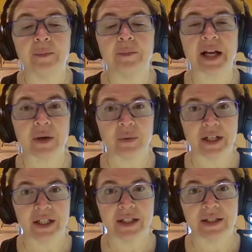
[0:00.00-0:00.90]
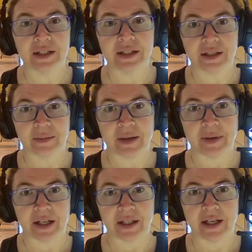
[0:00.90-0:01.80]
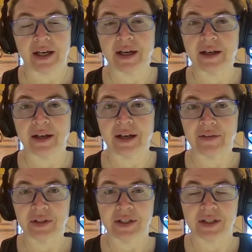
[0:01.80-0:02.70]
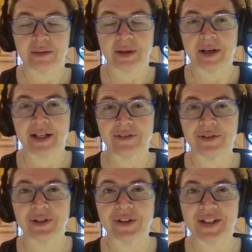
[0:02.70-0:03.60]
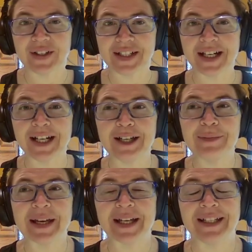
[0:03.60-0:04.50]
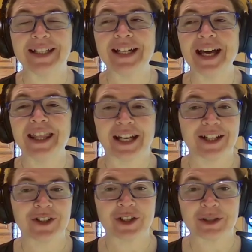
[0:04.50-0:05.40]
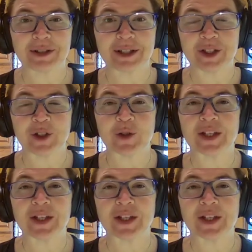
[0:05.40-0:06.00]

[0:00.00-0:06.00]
But I wanna listen to my body. I haven't listened to my body for a long time, and that has caused me some issues,